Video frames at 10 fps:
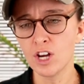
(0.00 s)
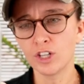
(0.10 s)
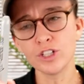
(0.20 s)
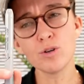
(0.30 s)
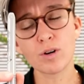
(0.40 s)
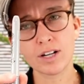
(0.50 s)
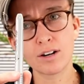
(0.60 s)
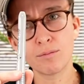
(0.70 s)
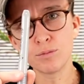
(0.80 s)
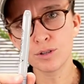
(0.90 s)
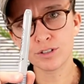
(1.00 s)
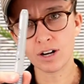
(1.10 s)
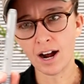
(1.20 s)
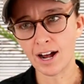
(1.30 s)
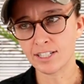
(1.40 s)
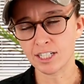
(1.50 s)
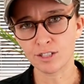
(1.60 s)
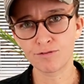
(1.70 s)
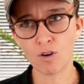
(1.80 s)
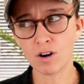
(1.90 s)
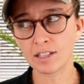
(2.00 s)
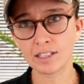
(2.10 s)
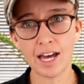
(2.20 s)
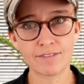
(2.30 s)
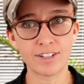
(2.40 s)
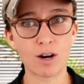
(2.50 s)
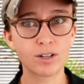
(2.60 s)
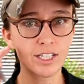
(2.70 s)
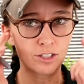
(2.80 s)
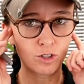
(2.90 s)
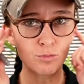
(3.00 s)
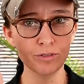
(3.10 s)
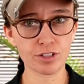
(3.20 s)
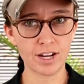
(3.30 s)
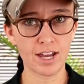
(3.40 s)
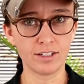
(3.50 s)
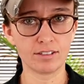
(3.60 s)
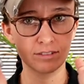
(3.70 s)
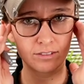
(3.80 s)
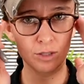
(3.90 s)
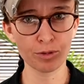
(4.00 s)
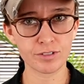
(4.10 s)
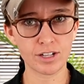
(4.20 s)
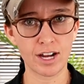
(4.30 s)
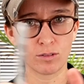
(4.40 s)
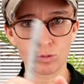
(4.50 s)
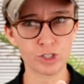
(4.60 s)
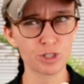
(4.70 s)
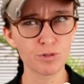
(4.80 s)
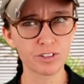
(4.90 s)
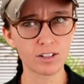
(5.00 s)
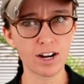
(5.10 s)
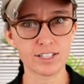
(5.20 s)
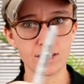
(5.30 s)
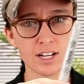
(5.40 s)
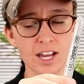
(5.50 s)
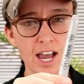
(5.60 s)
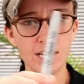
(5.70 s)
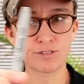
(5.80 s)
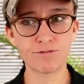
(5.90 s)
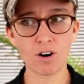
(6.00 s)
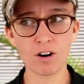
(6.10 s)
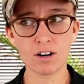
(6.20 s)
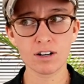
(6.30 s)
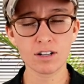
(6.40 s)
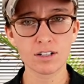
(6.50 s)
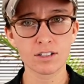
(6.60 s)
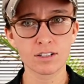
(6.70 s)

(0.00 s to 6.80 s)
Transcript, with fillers: You wanna move your eyes as far left now. Again, don't move your head. Don't move your head. We're just moving our eyes here. As far,